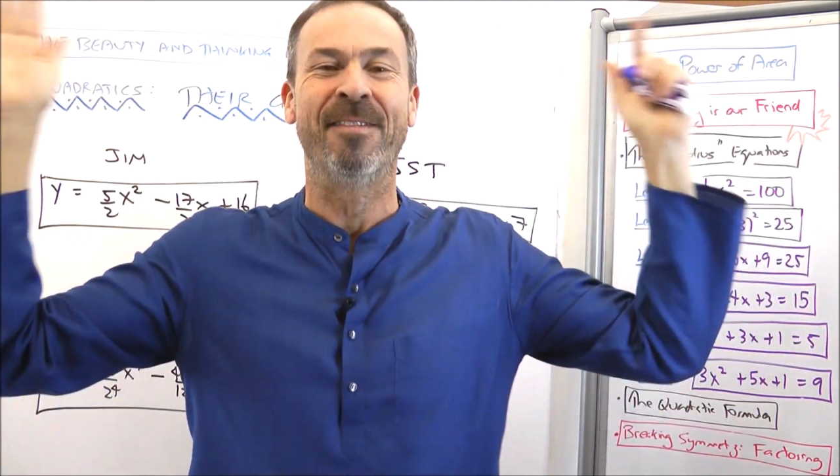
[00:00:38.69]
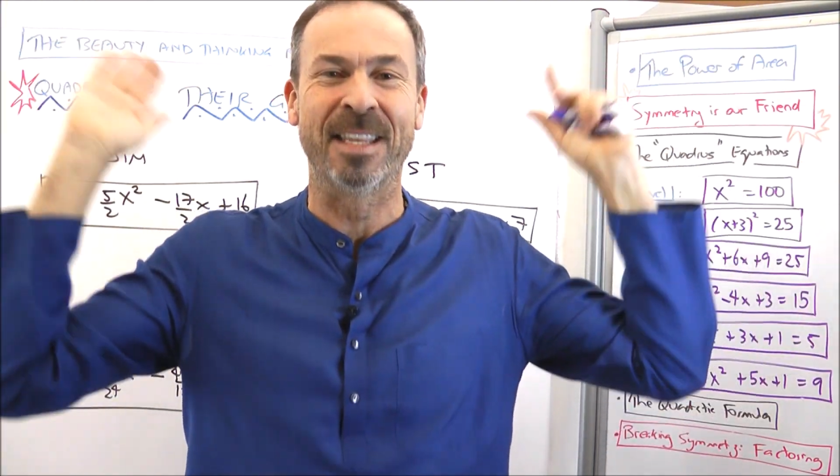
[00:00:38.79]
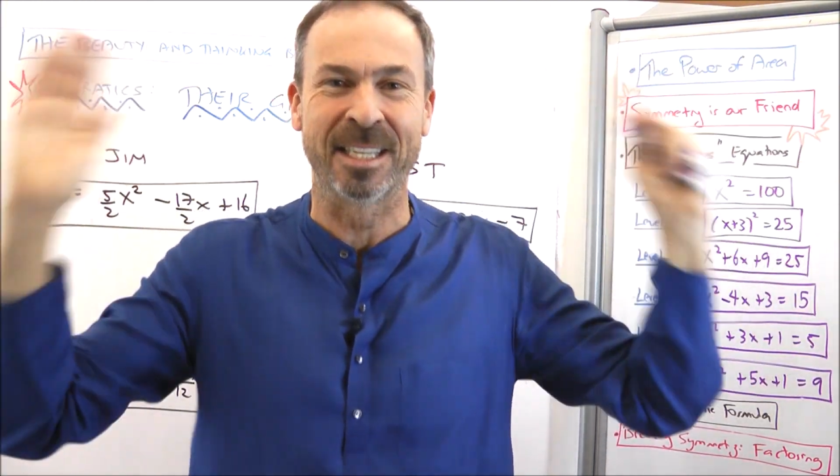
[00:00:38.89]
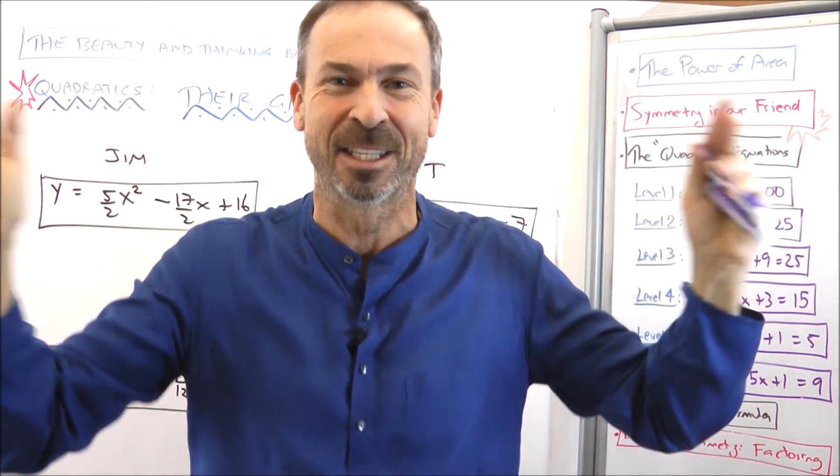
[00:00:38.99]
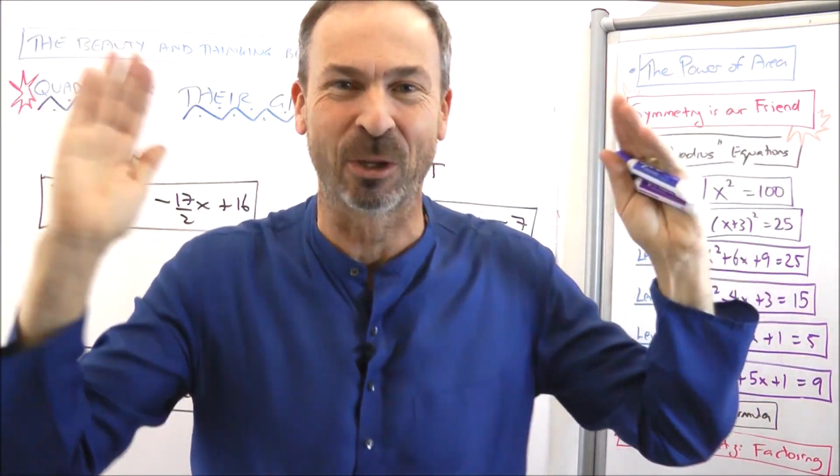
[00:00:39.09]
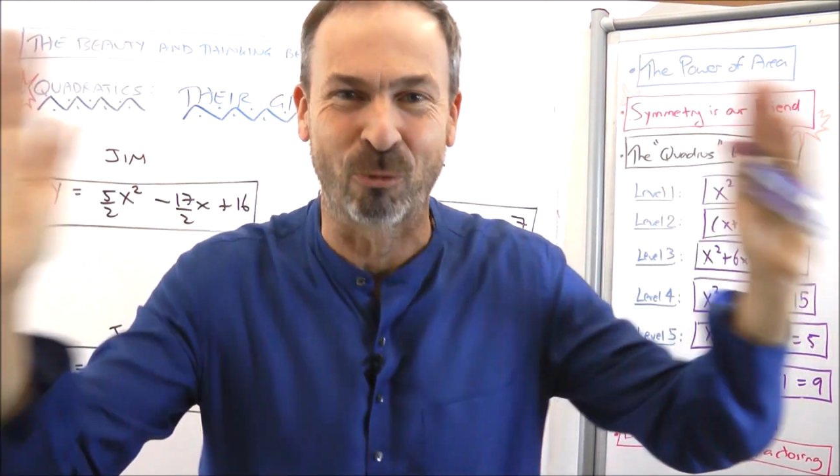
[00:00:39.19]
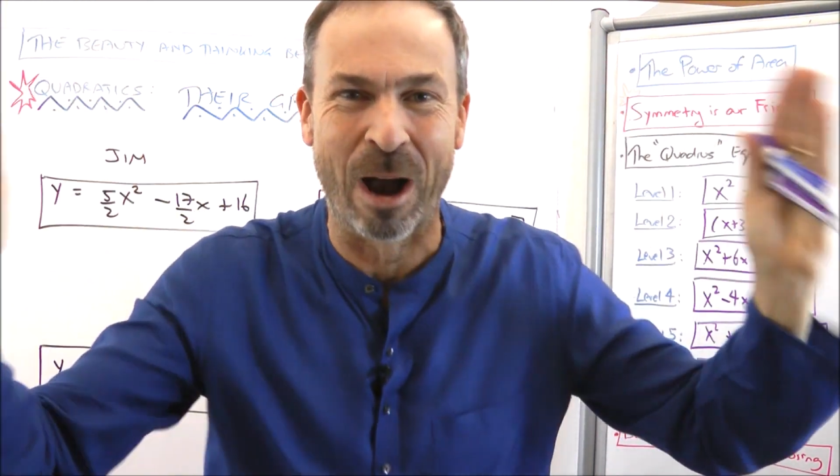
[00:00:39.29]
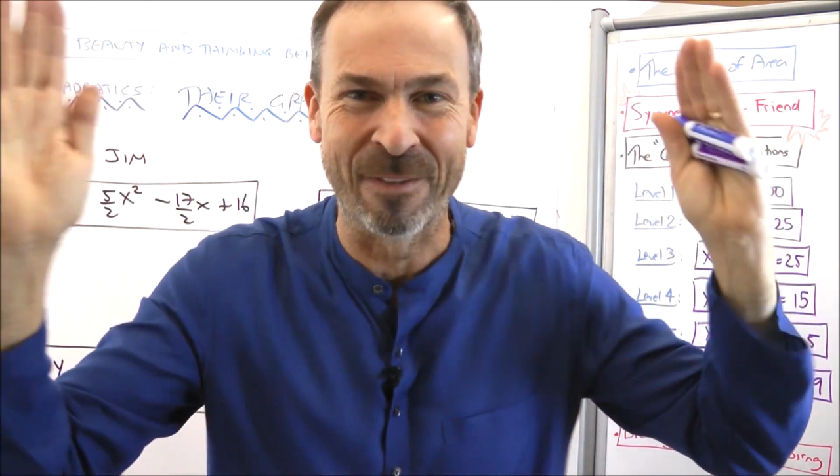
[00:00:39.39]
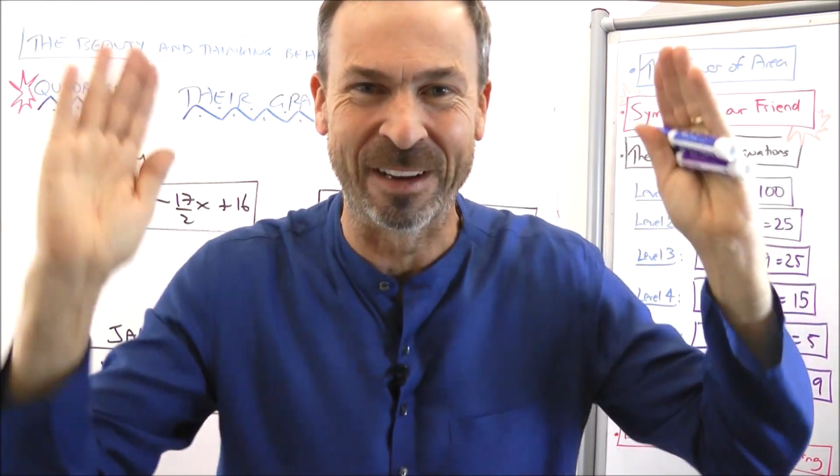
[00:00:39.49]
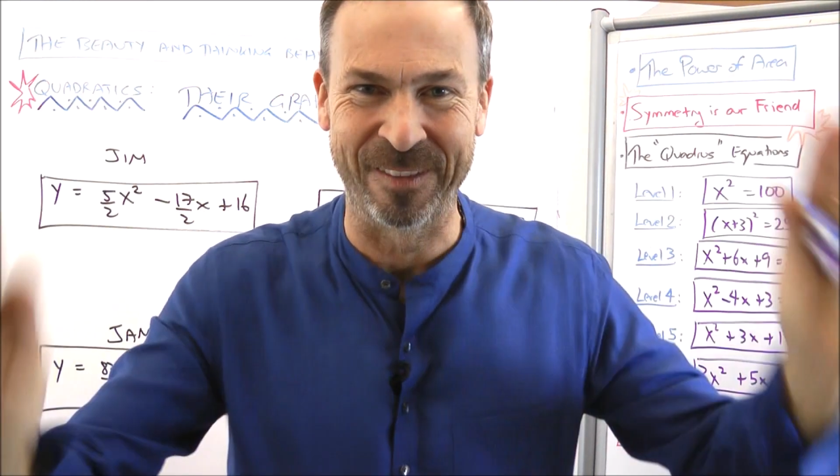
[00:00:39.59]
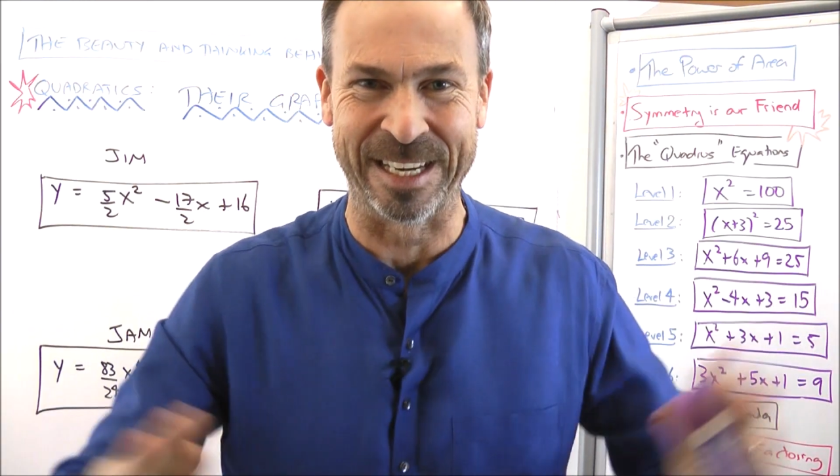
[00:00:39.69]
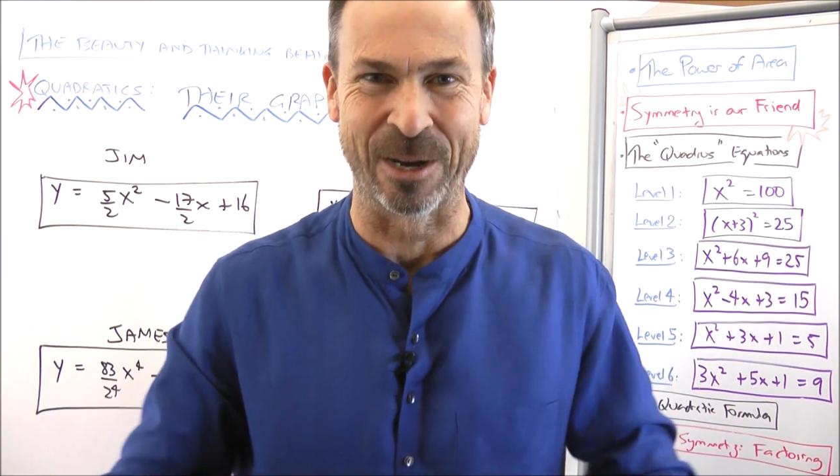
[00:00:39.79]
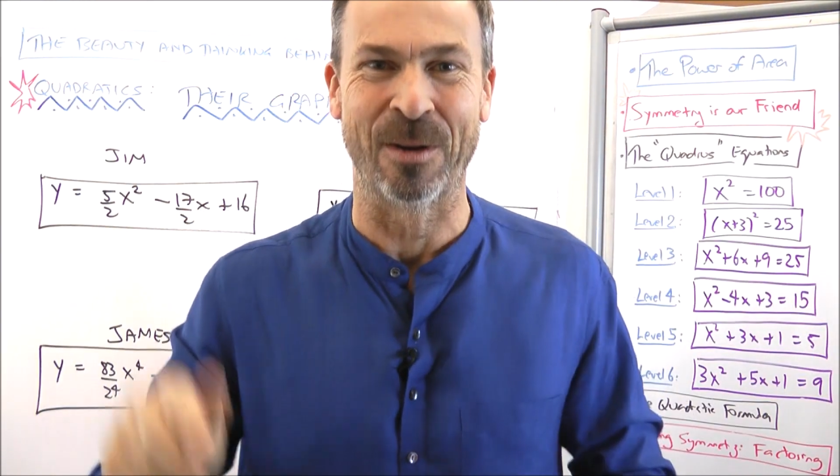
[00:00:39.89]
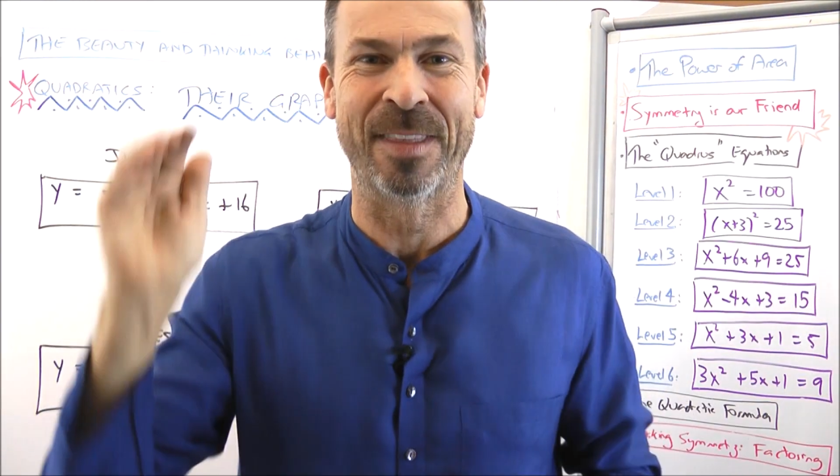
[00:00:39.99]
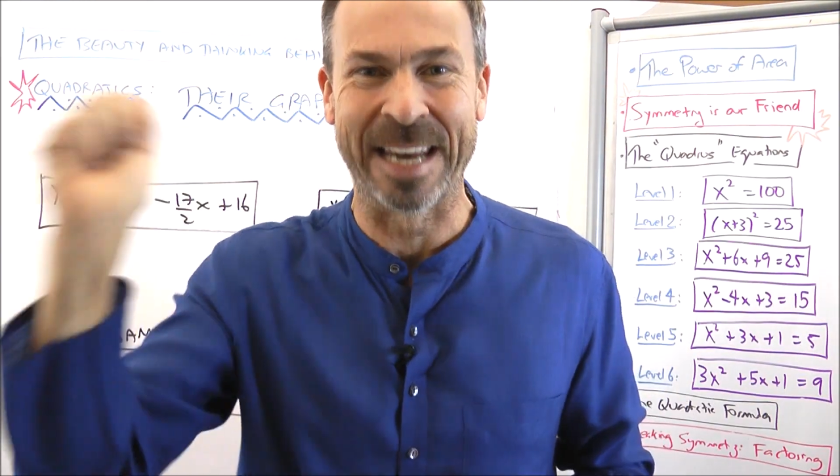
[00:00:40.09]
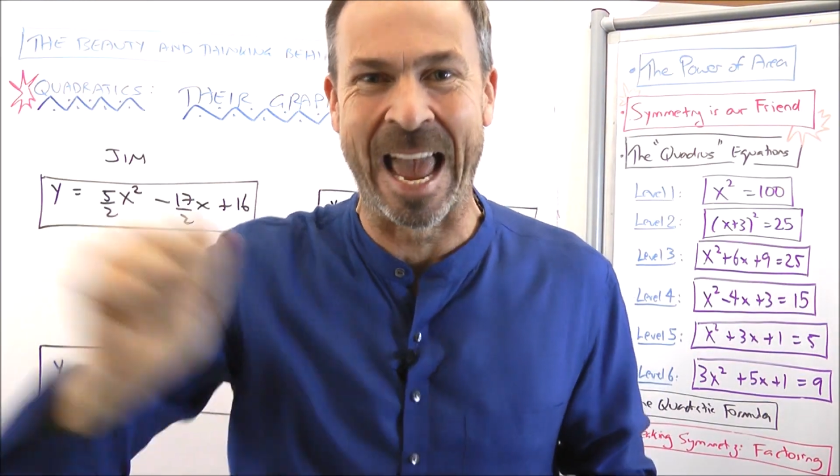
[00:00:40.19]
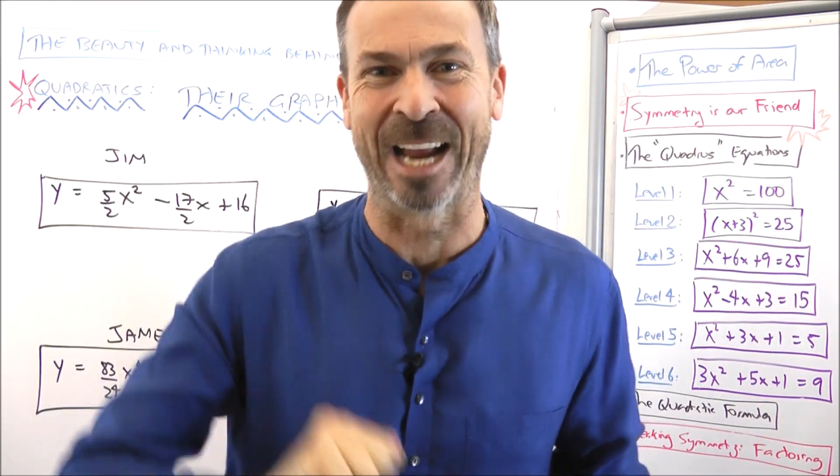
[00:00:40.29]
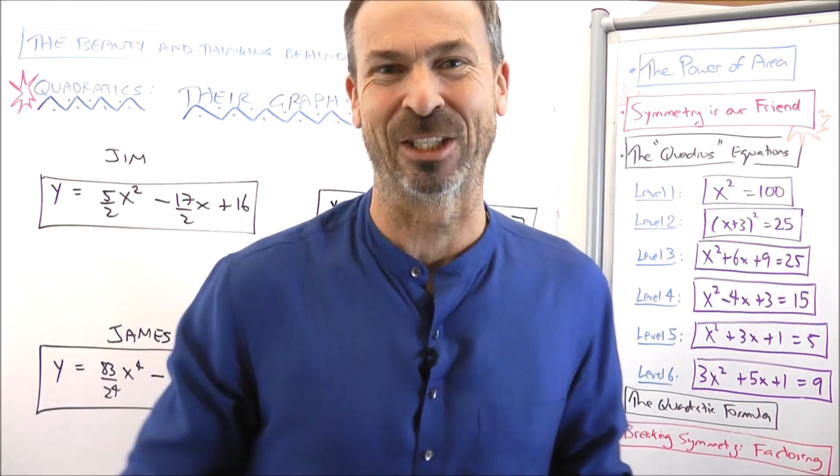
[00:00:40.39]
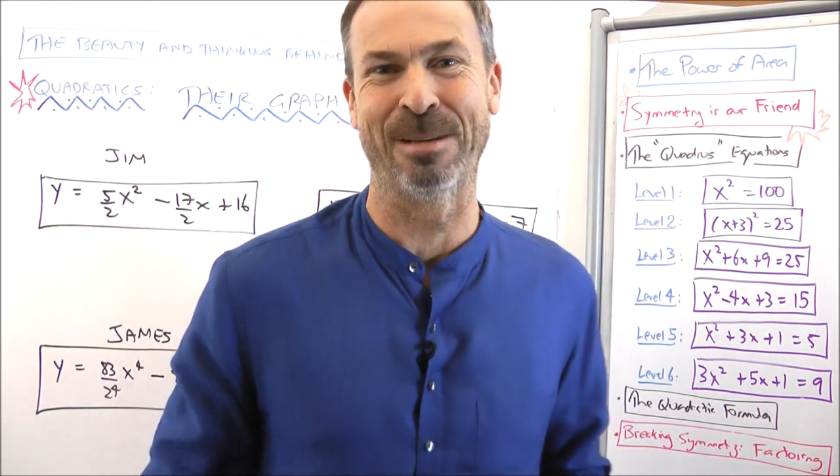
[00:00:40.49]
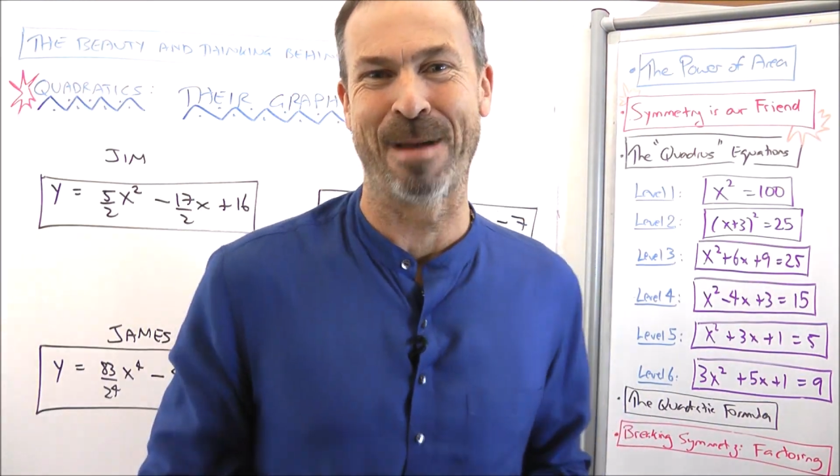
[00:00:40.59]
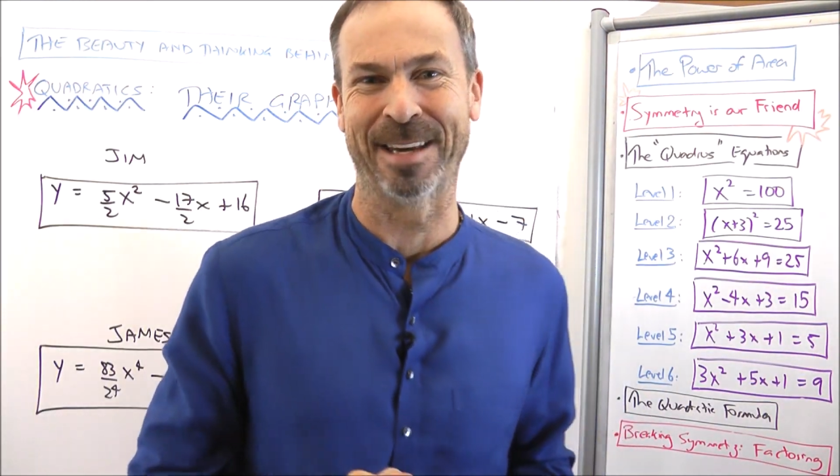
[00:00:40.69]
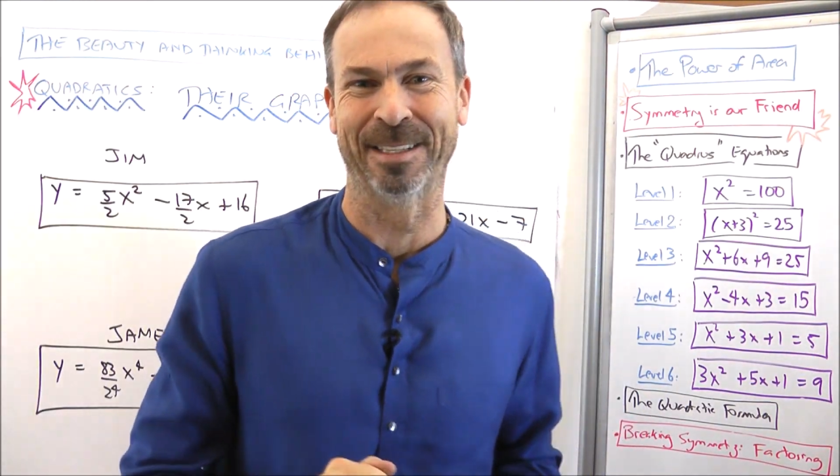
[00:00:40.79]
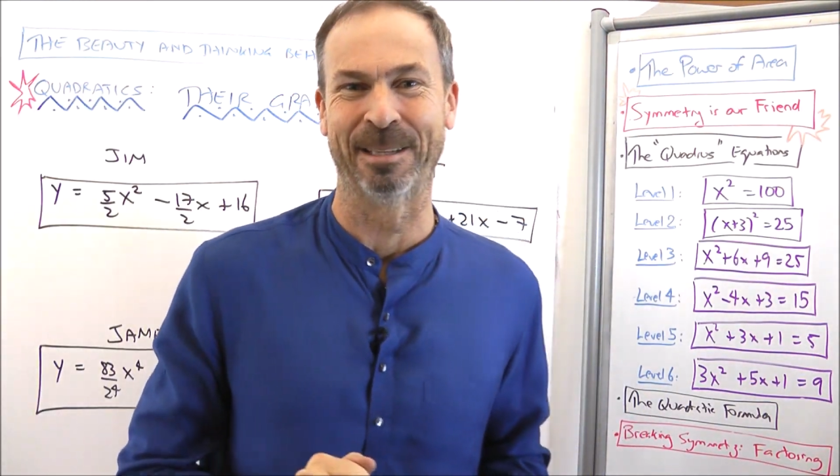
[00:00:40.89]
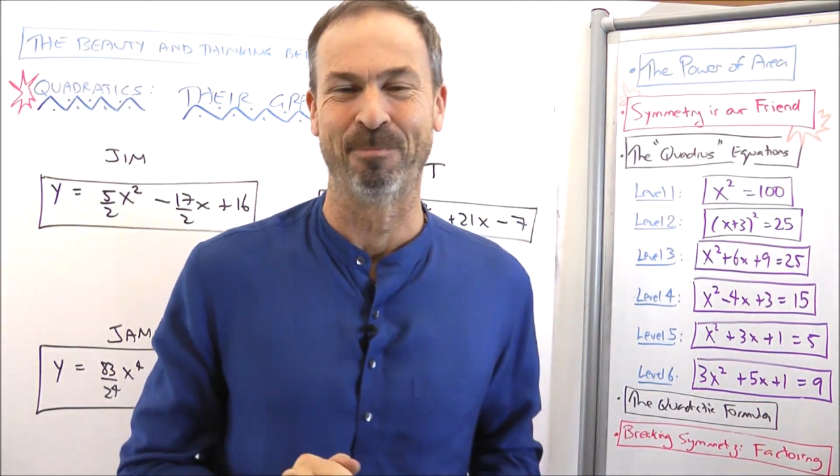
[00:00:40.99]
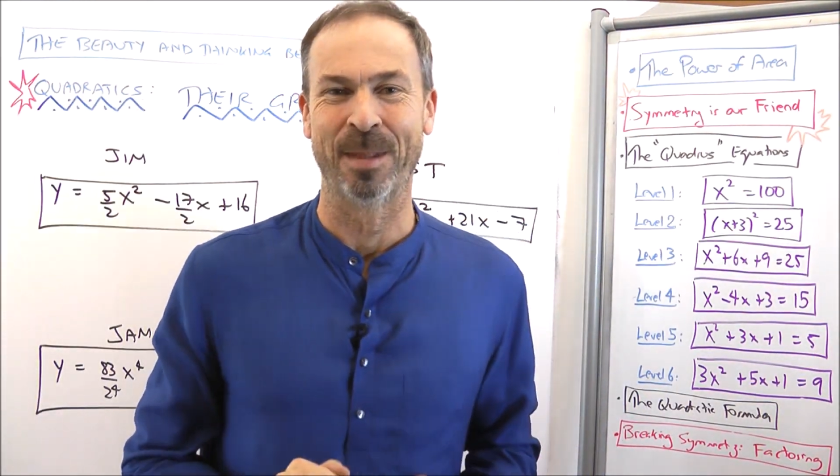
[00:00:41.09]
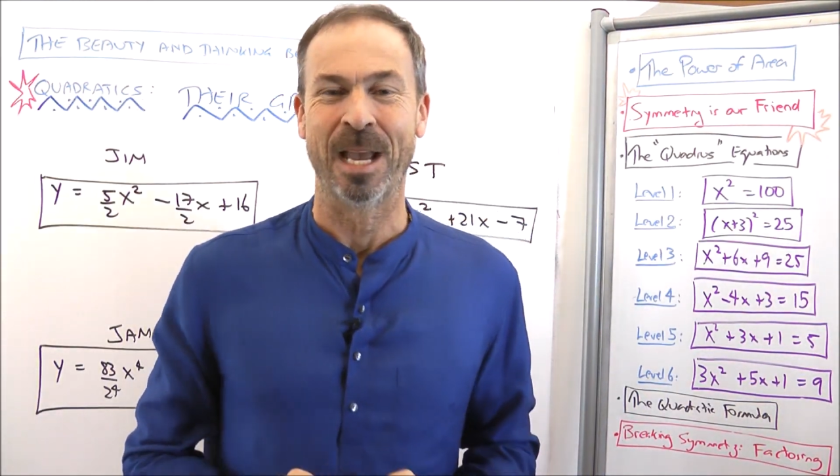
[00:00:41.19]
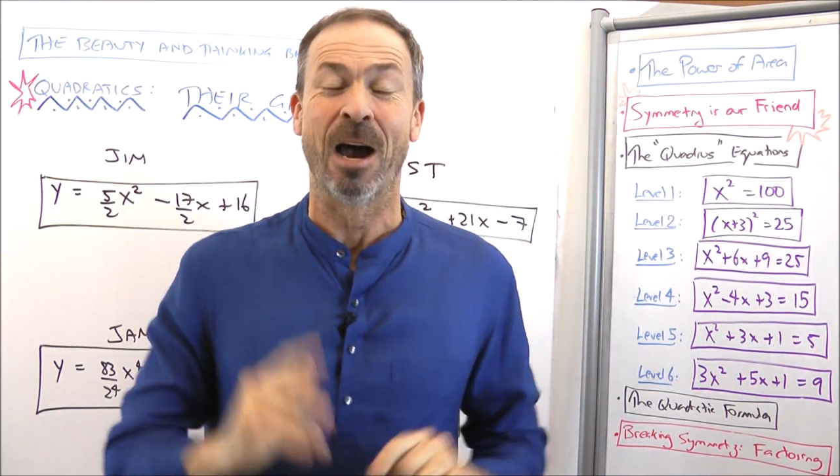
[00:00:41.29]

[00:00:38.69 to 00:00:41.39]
This is the graphing video that actually matters.